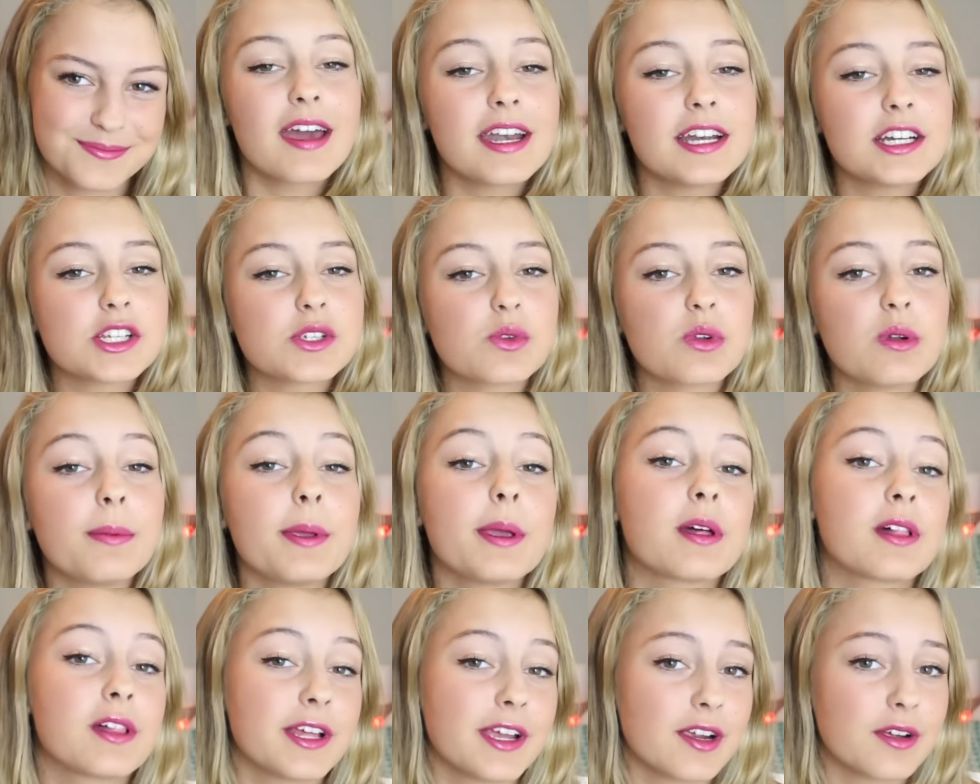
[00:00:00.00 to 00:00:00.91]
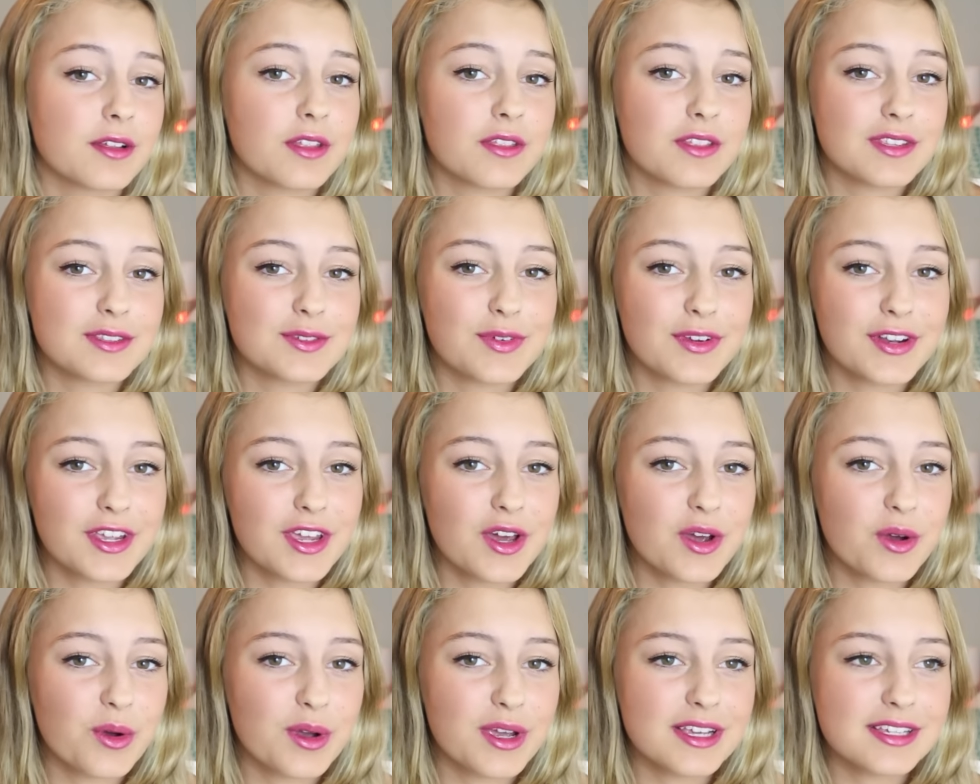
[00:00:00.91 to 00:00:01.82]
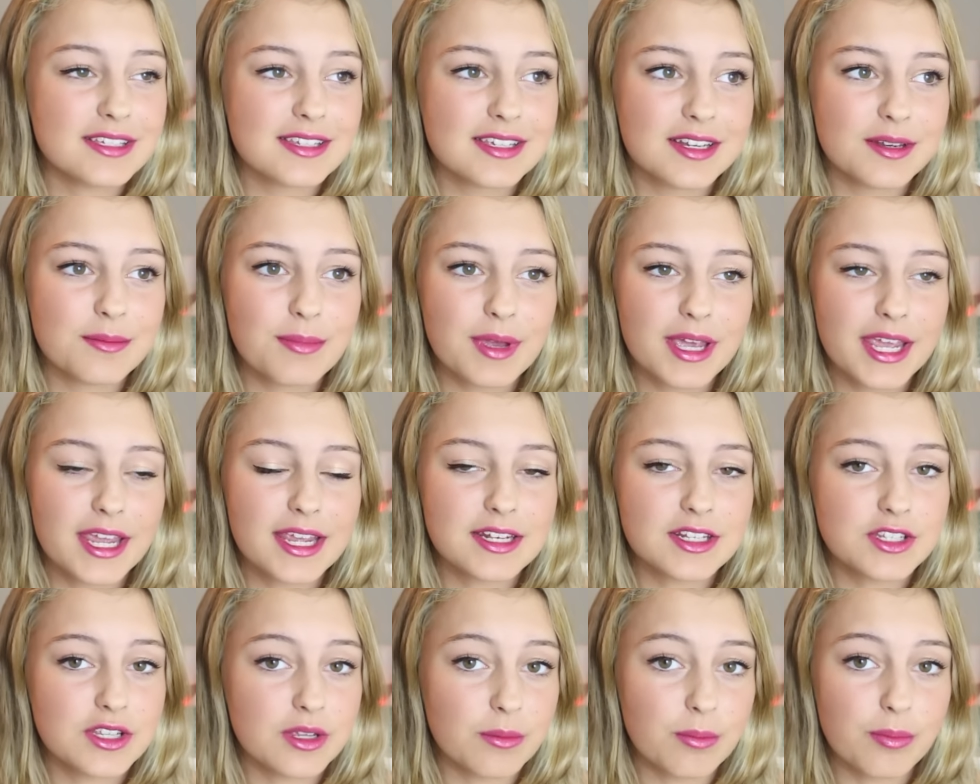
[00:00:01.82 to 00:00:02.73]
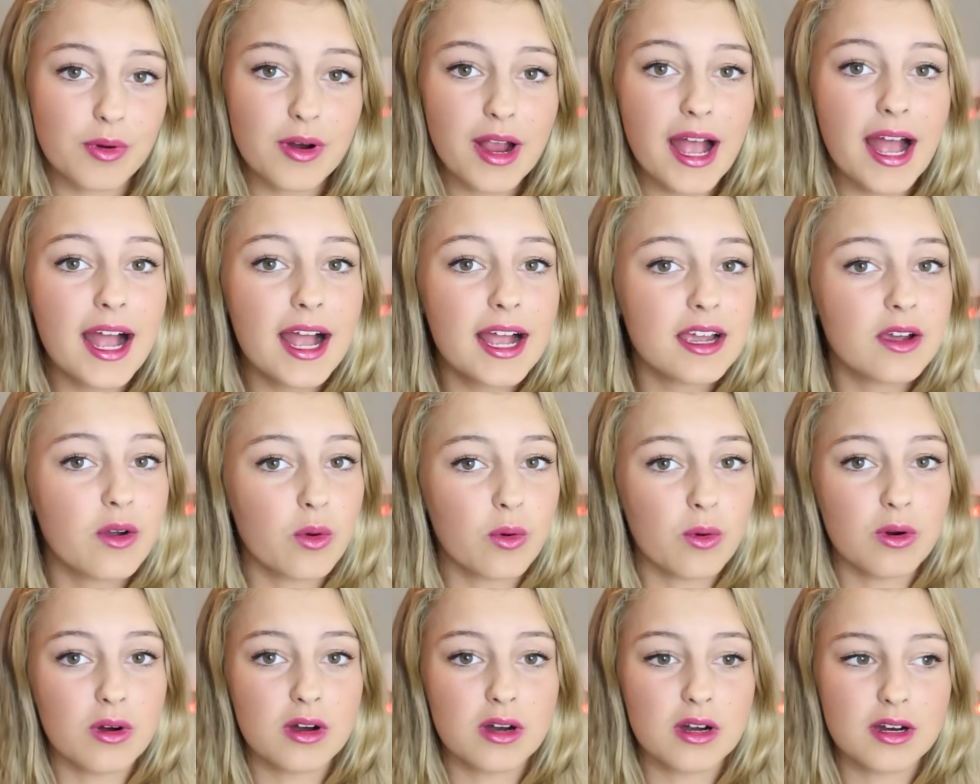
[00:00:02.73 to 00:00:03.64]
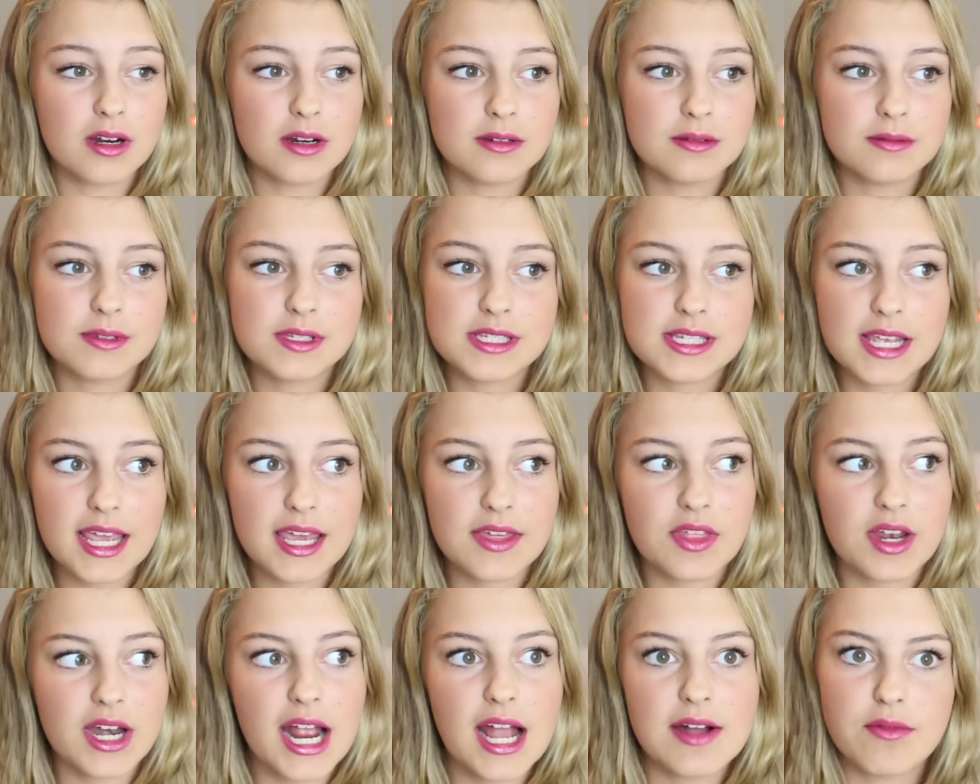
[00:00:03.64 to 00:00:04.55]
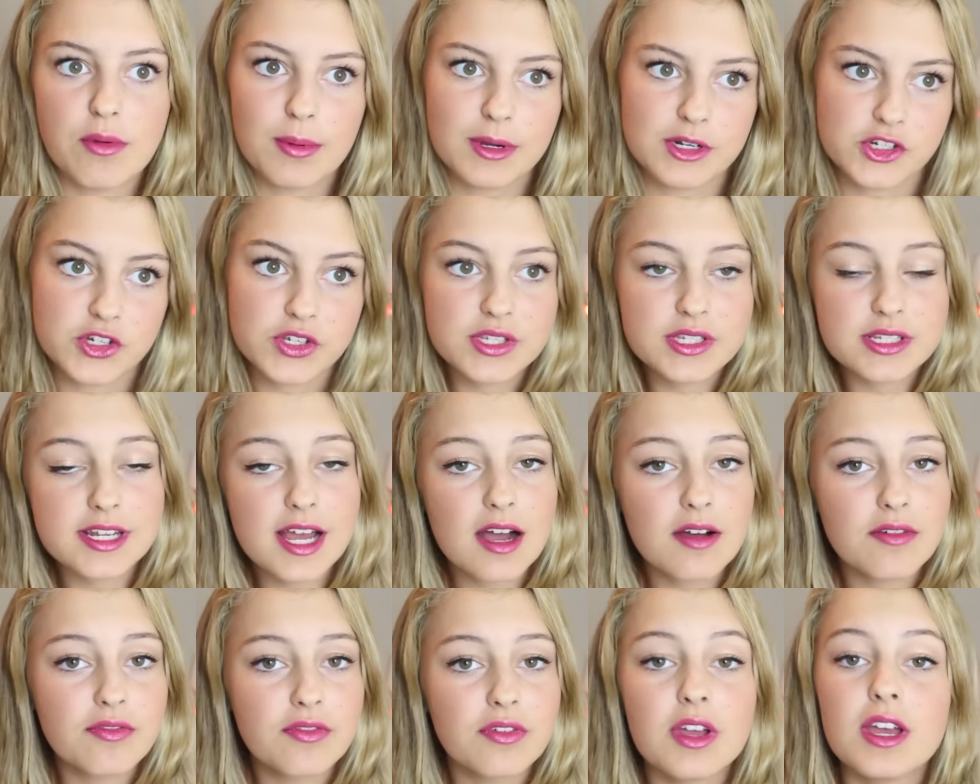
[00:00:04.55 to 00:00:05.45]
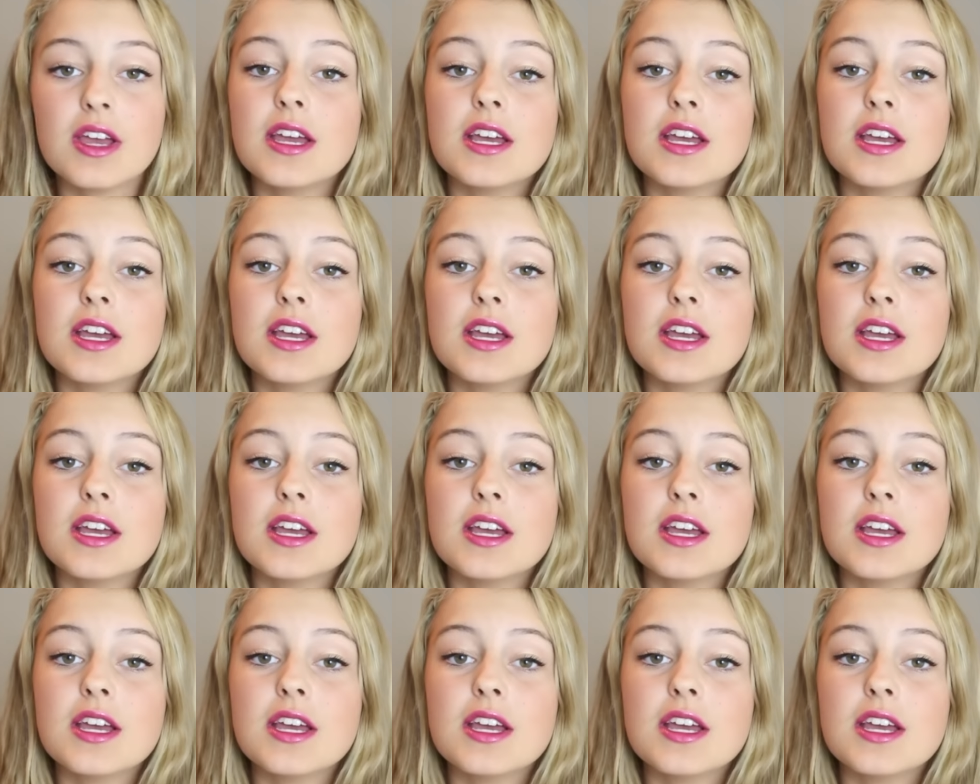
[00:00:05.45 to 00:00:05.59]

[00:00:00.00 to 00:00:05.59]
And I just want to be clear that this video isn't made to brag or say that I have a bunch of stuff.